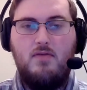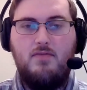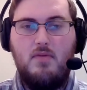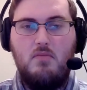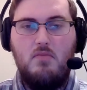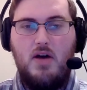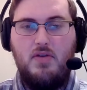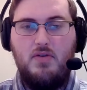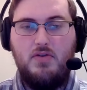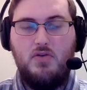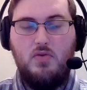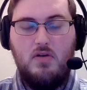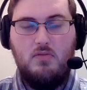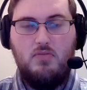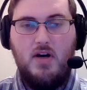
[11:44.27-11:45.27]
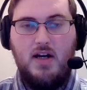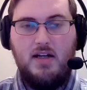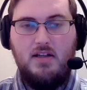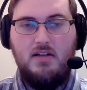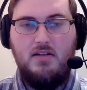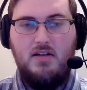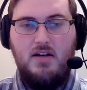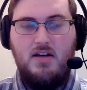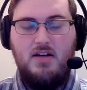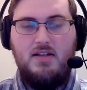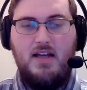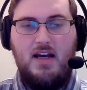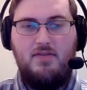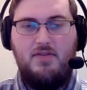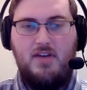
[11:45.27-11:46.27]
for mothers who are pregnant
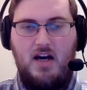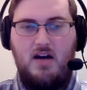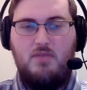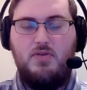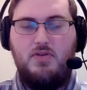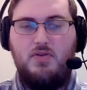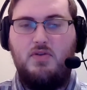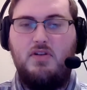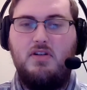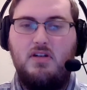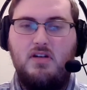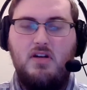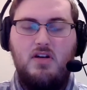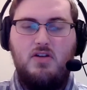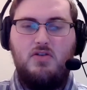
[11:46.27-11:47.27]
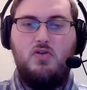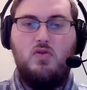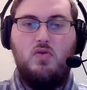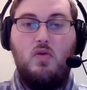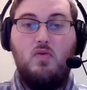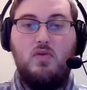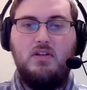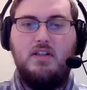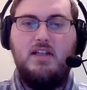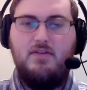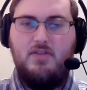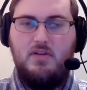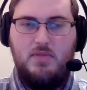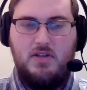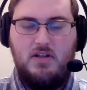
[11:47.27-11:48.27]
to have the opportunity to
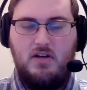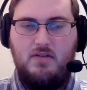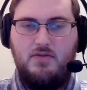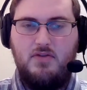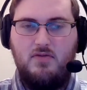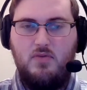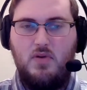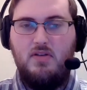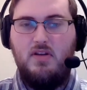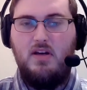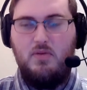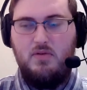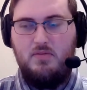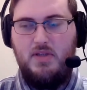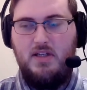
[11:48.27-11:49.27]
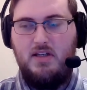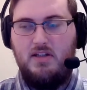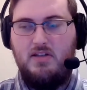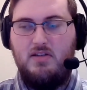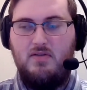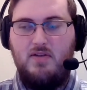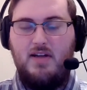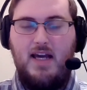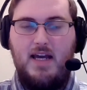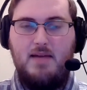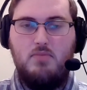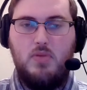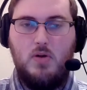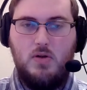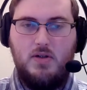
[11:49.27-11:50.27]
relieve themselves of what they would be considering a
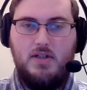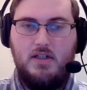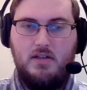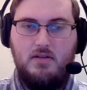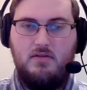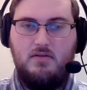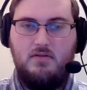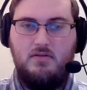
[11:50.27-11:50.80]
burden.